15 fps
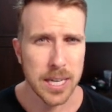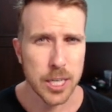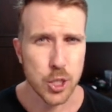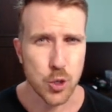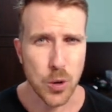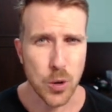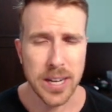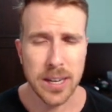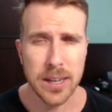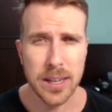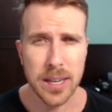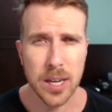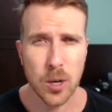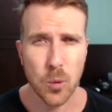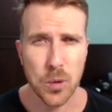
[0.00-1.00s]
traded
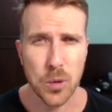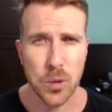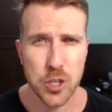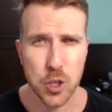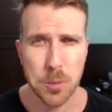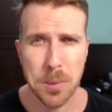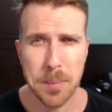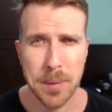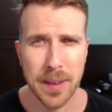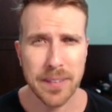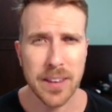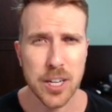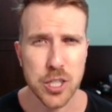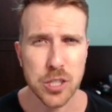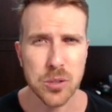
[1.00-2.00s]
here, we should be pay
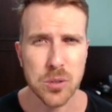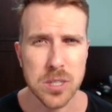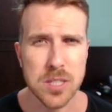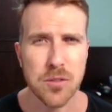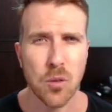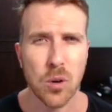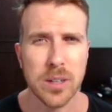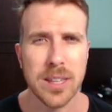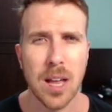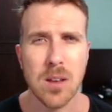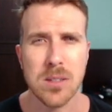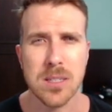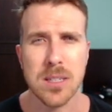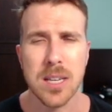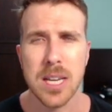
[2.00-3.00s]
attention to this
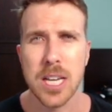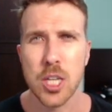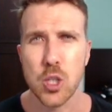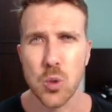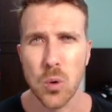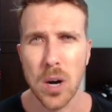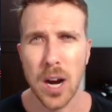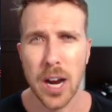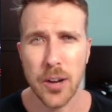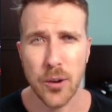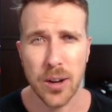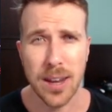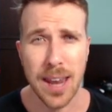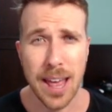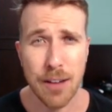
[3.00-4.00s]

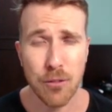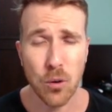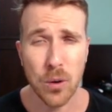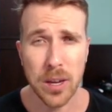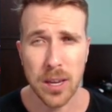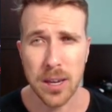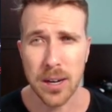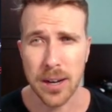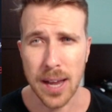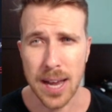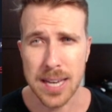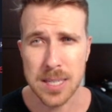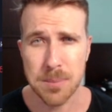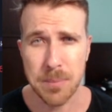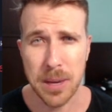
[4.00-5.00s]
4,200 level here,
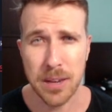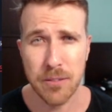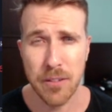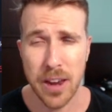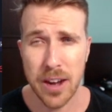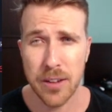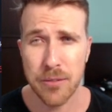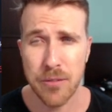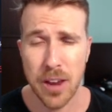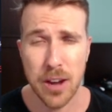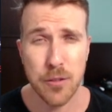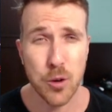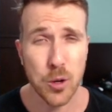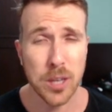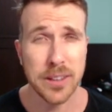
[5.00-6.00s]
guys. Pay very,
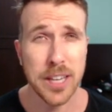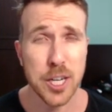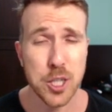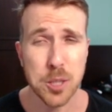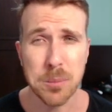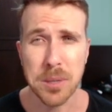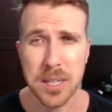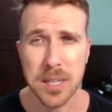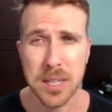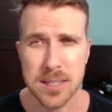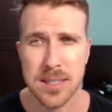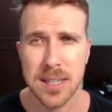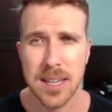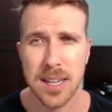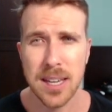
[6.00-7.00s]
very good attention,
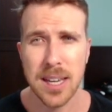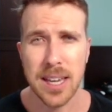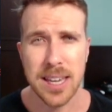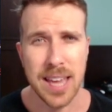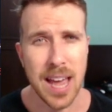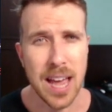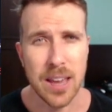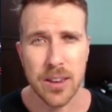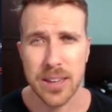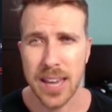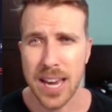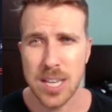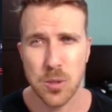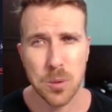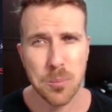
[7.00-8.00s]
because yeah, in
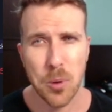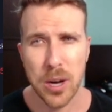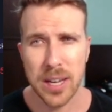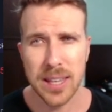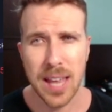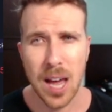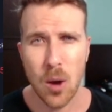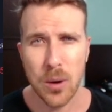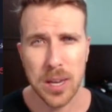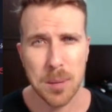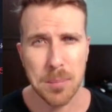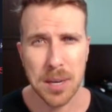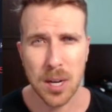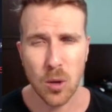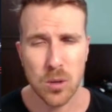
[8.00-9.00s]
case we break down
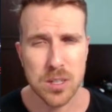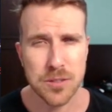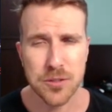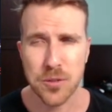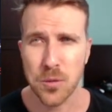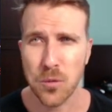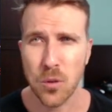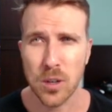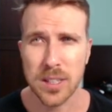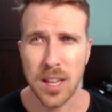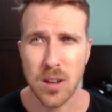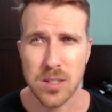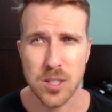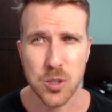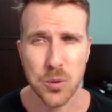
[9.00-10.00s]
here below the
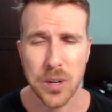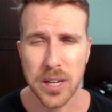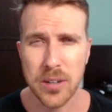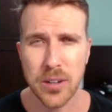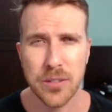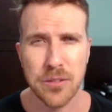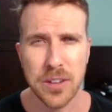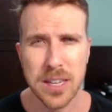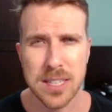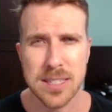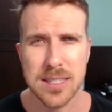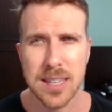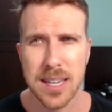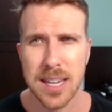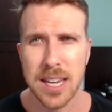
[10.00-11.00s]
4,200,
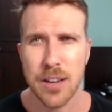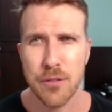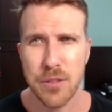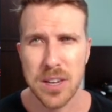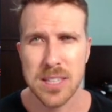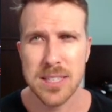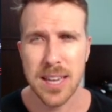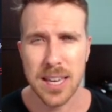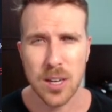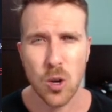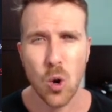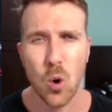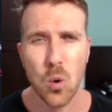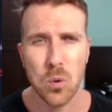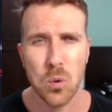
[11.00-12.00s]
things can
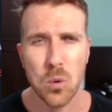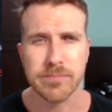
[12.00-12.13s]
go